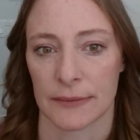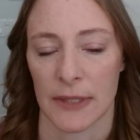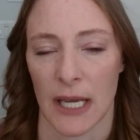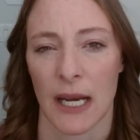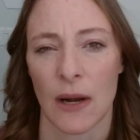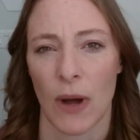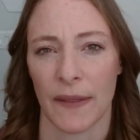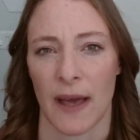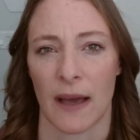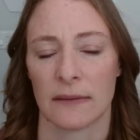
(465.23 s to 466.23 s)
And I don't
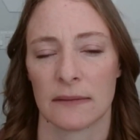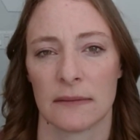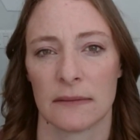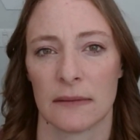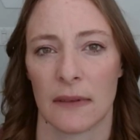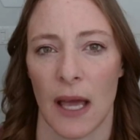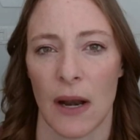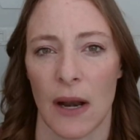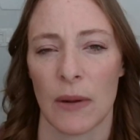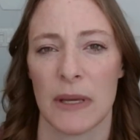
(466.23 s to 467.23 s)
want that. I
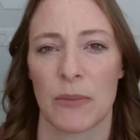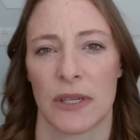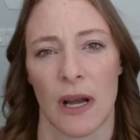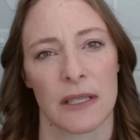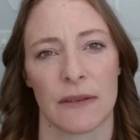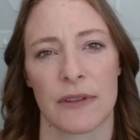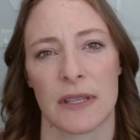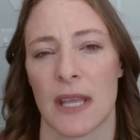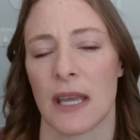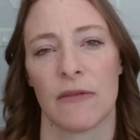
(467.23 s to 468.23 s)
don't want to be productive for
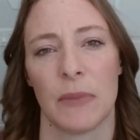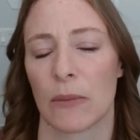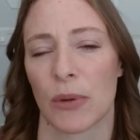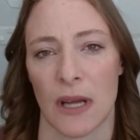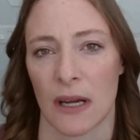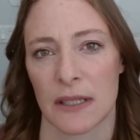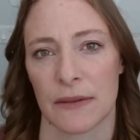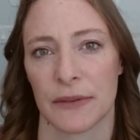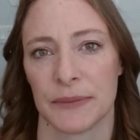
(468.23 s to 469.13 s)
the sake of being productive.